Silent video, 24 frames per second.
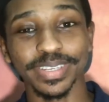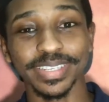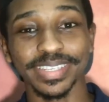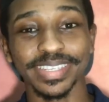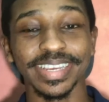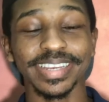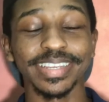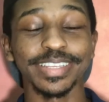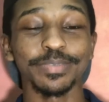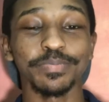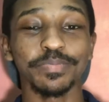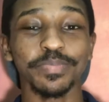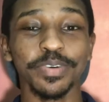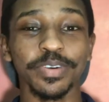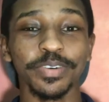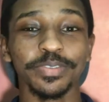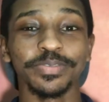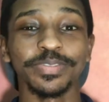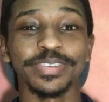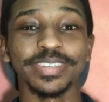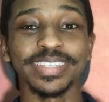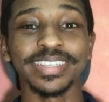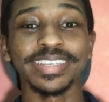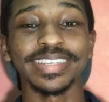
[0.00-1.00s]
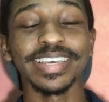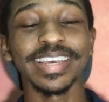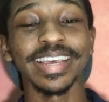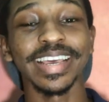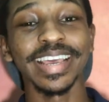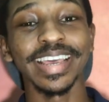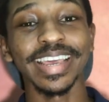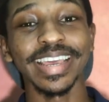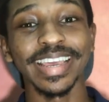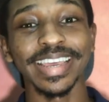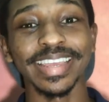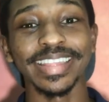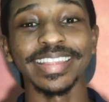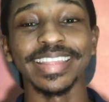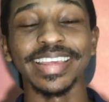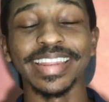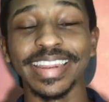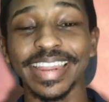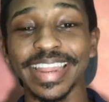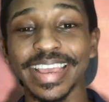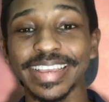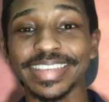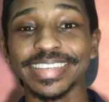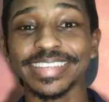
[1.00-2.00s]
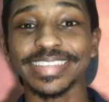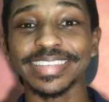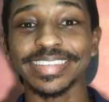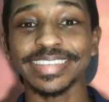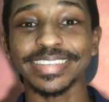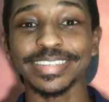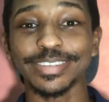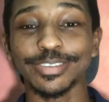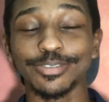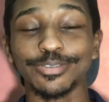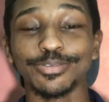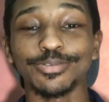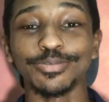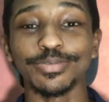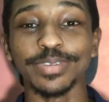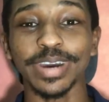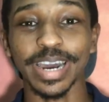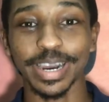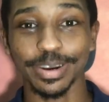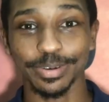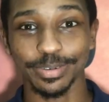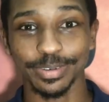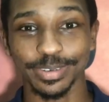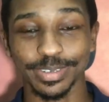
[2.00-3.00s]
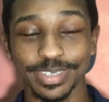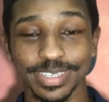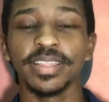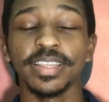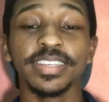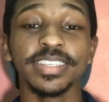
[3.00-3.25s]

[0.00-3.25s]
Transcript: percent profit in the next two hours?